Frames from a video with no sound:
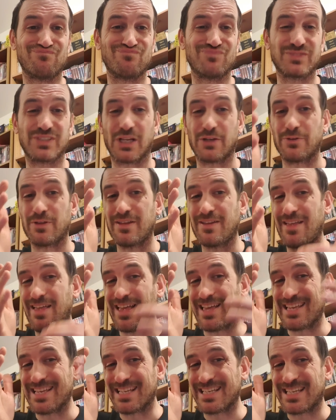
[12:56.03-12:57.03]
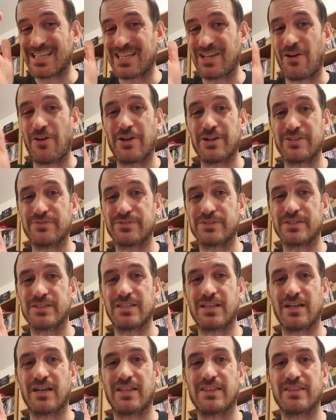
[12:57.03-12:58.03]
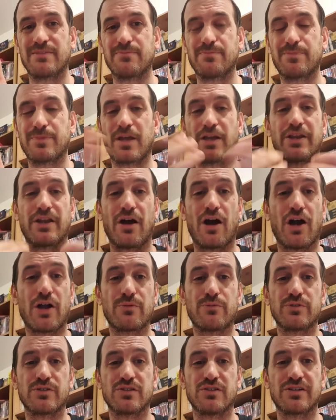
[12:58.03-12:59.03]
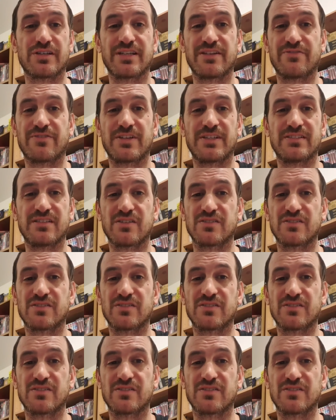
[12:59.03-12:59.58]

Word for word: So kind of you know, I was looking at fleece.